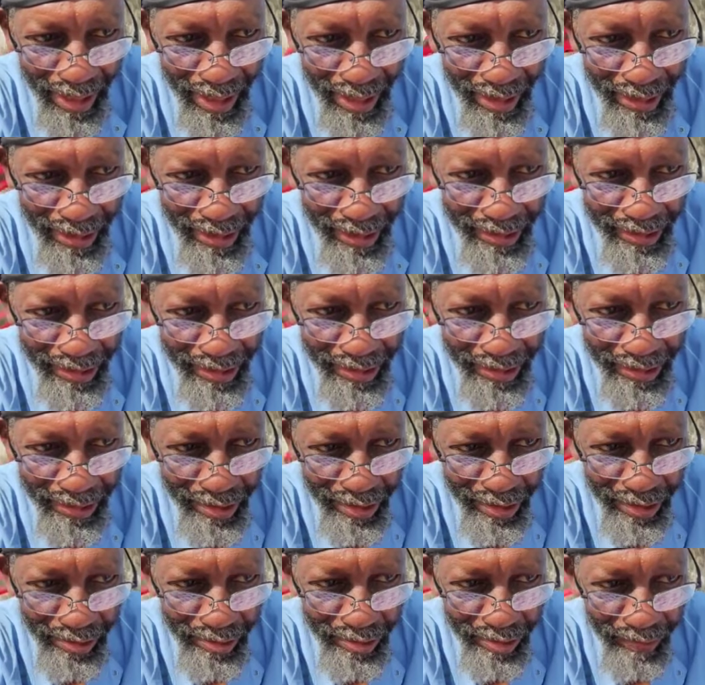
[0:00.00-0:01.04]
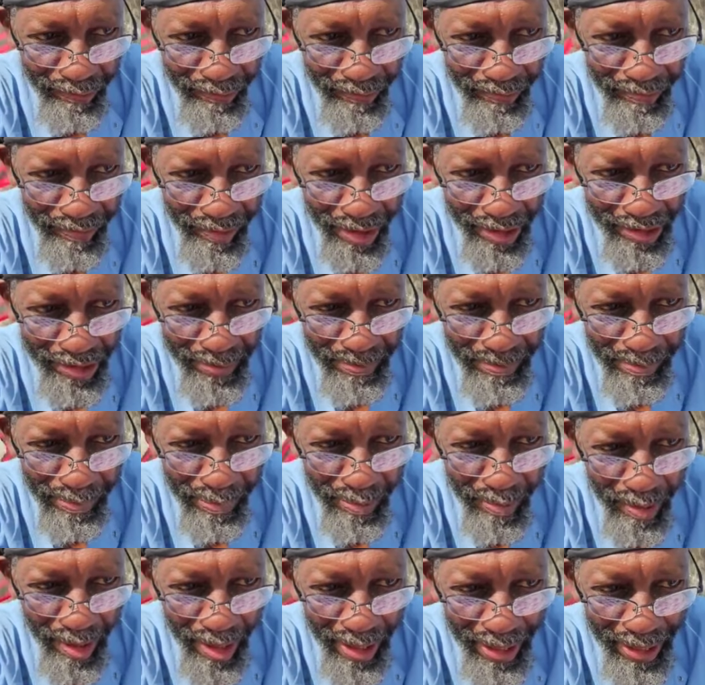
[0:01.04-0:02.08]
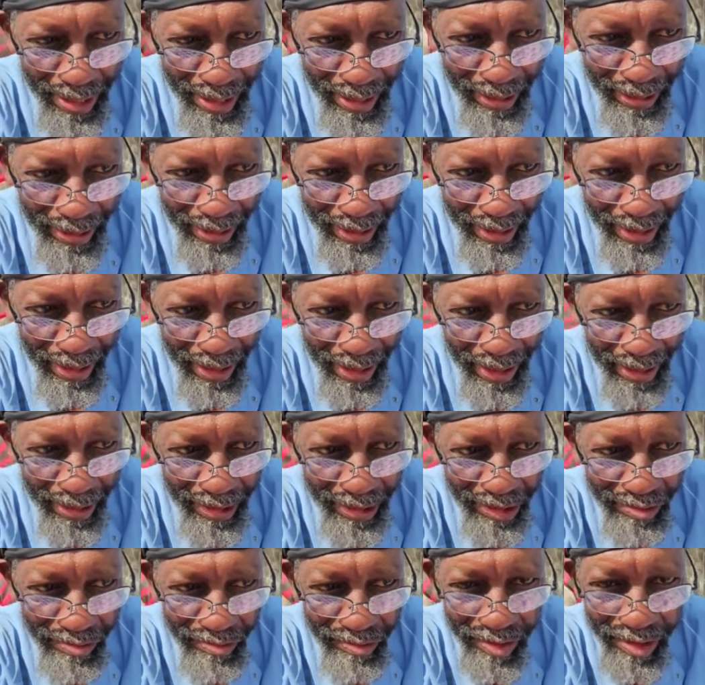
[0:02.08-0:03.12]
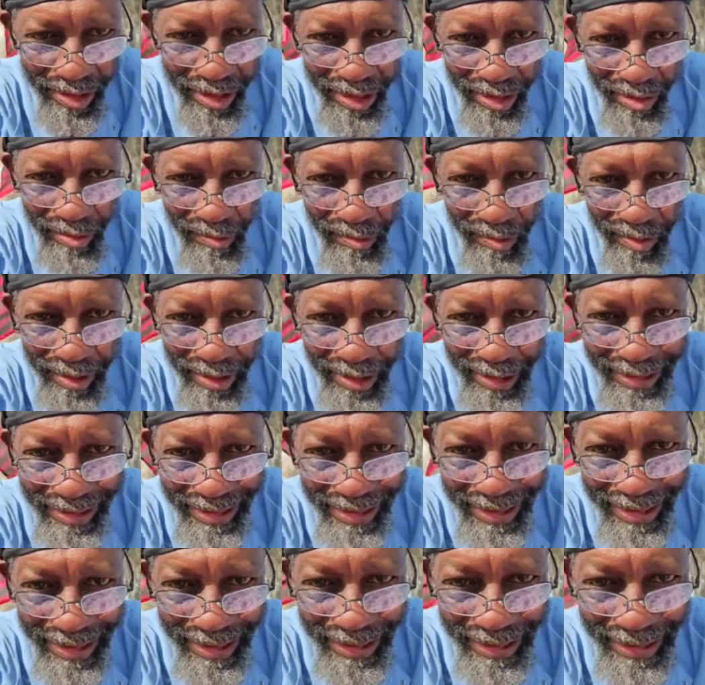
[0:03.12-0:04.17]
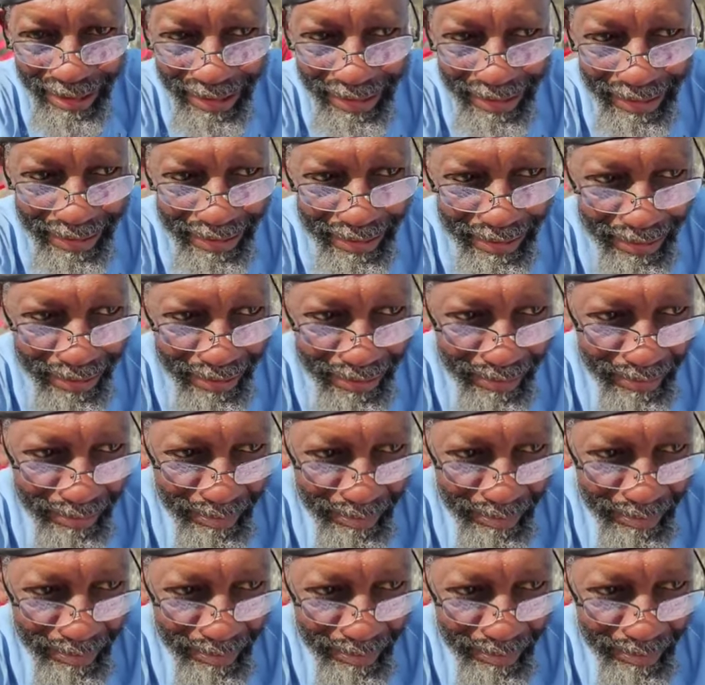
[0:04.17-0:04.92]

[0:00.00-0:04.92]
and listened to flesh praying and entreating on his knees.